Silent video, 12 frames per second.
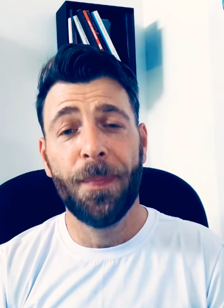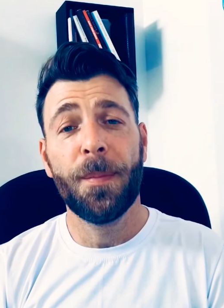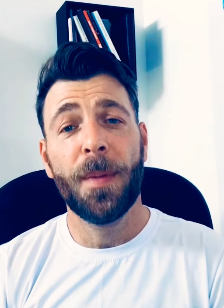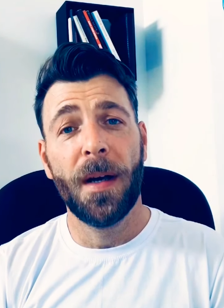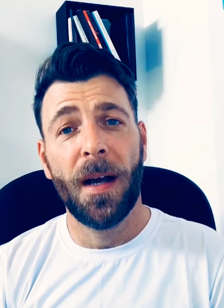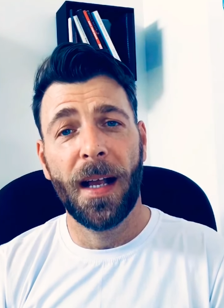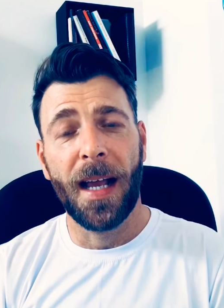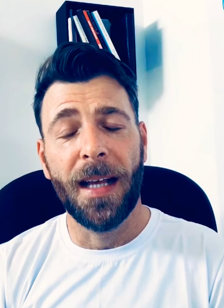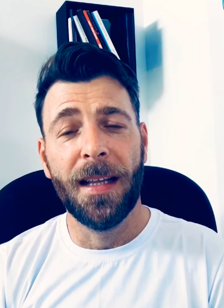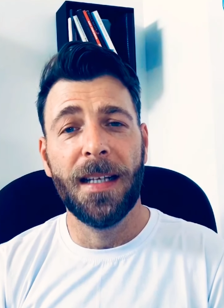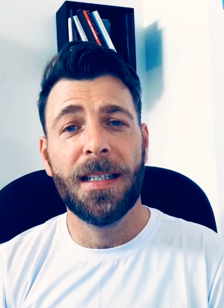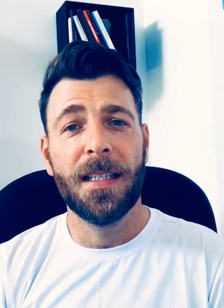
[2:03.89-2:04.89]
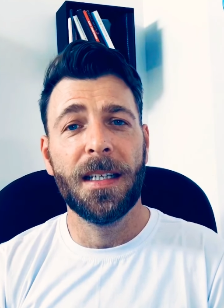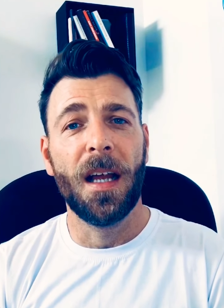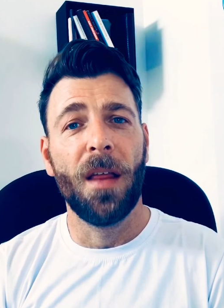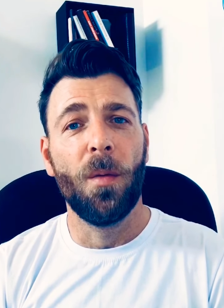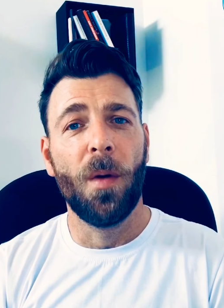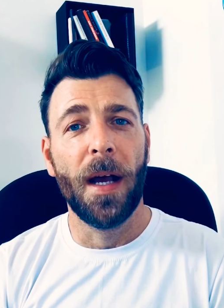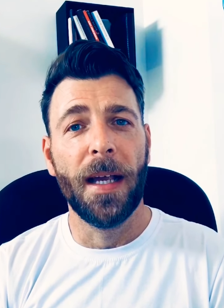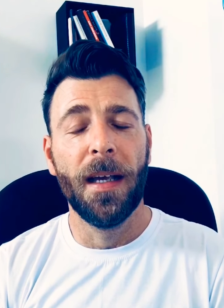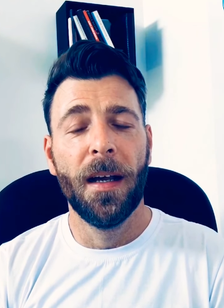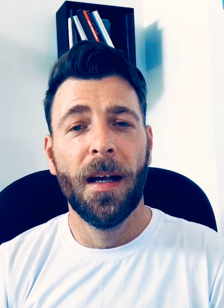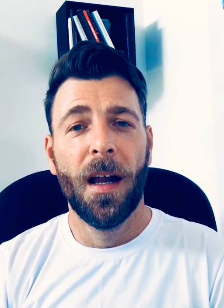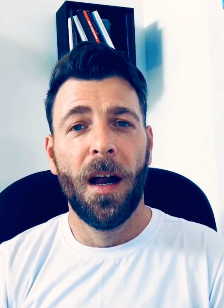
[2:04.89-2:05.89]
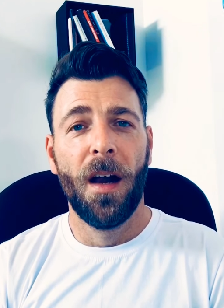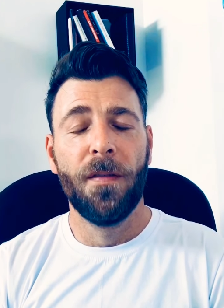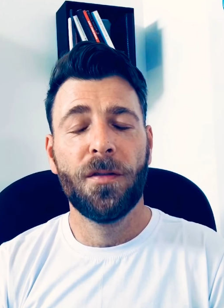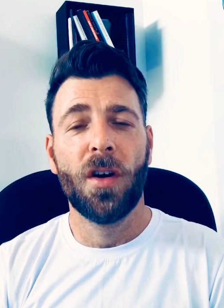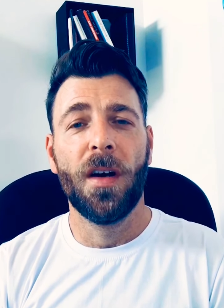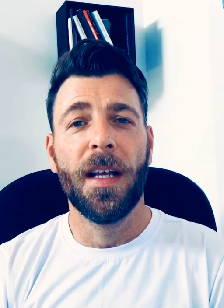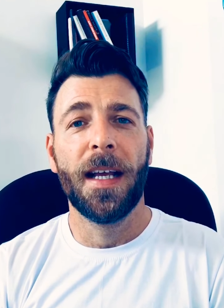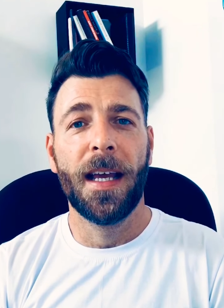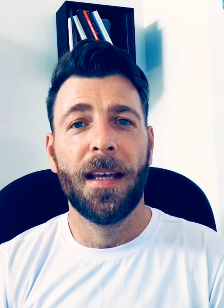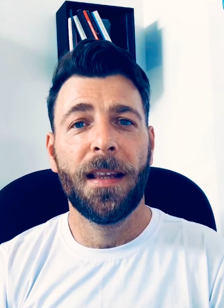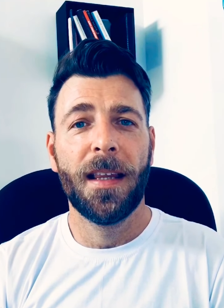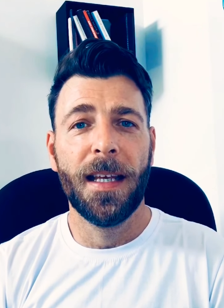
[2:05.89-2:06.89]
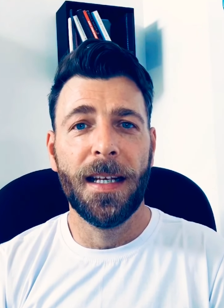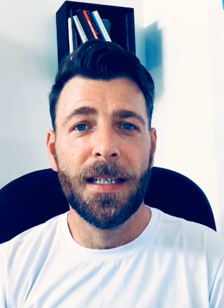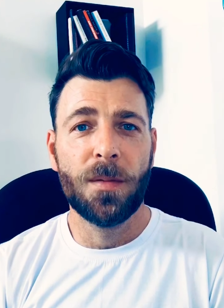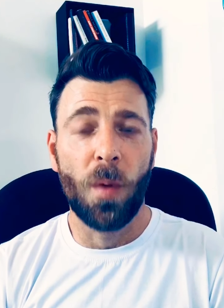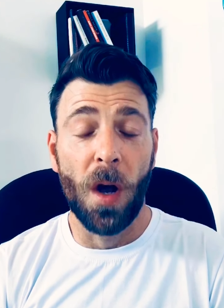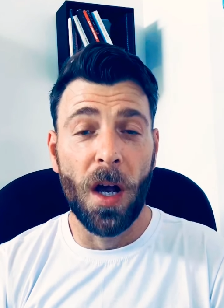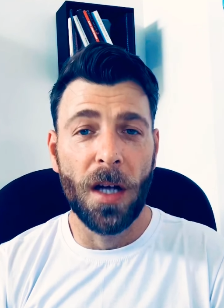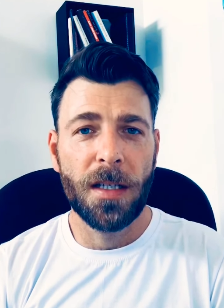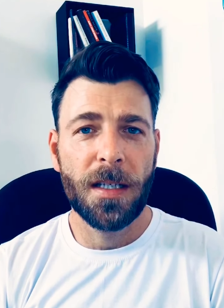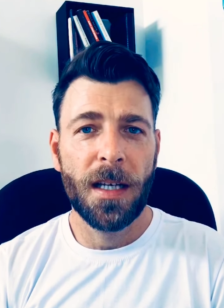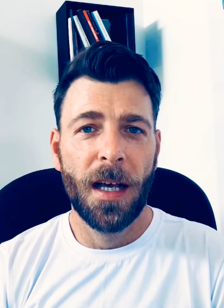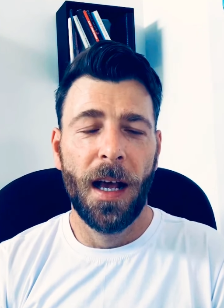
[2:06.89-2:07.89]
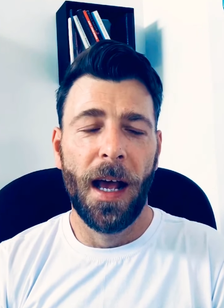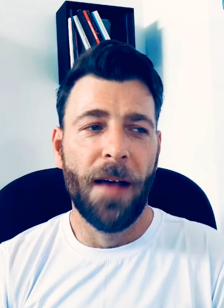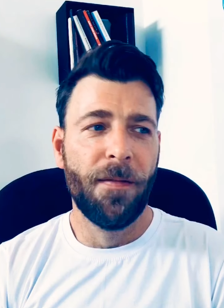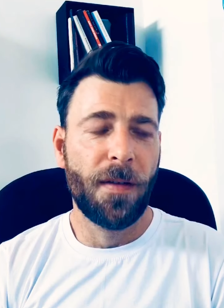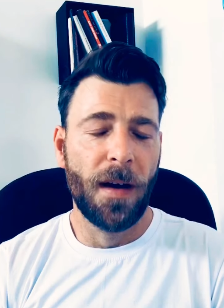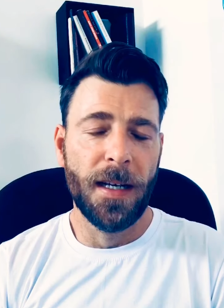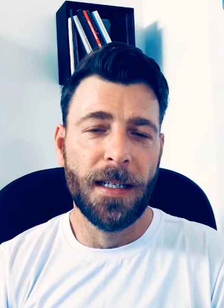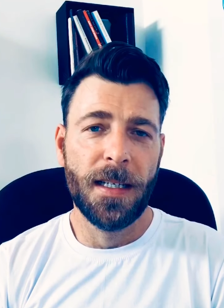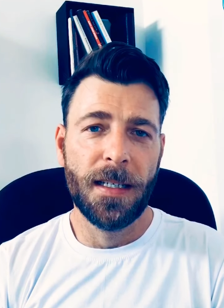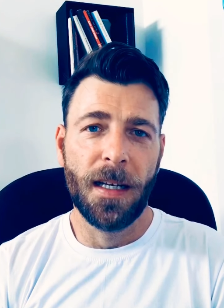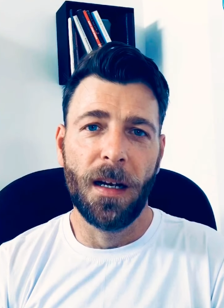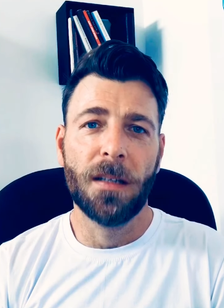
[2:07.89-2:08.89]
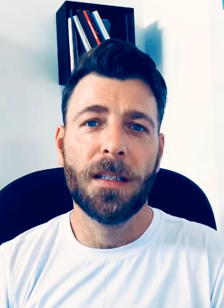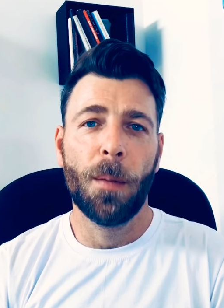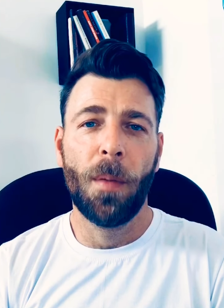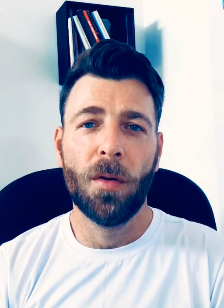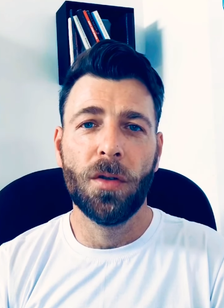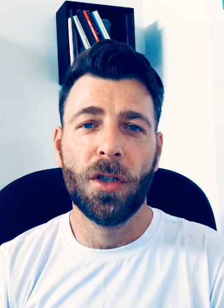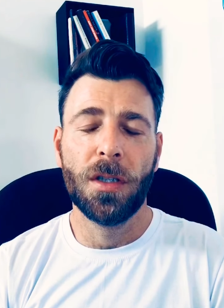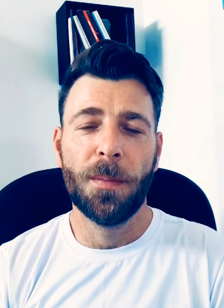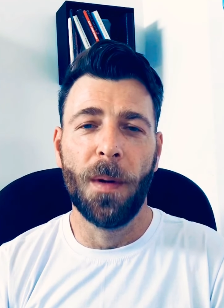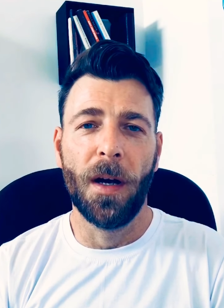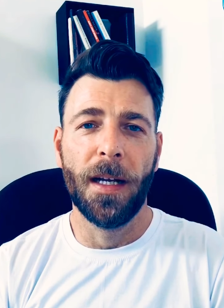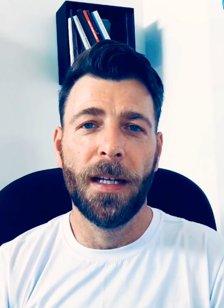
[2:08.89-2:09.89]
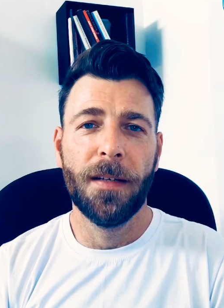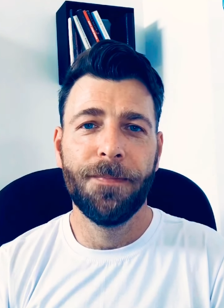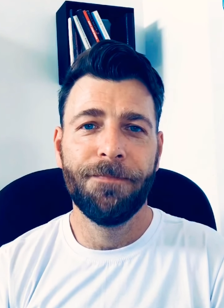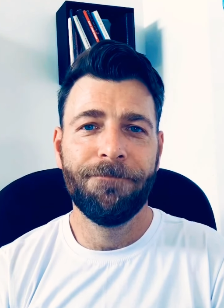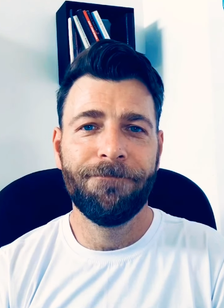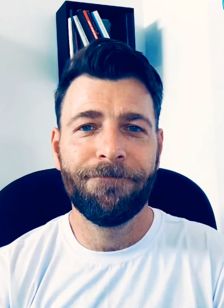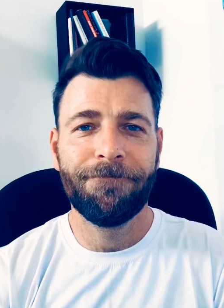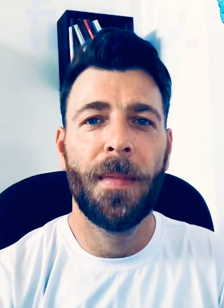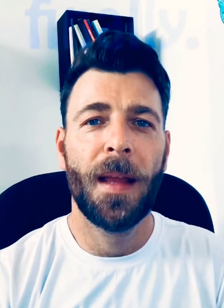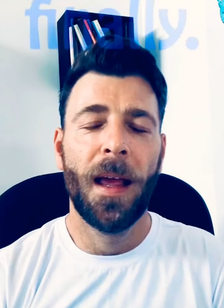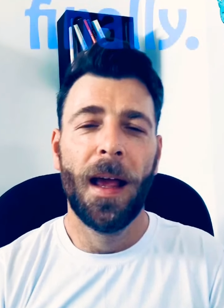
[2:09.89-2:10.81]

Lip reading: But again, this is another way of trying to get these words and phrases in our subconscious mind.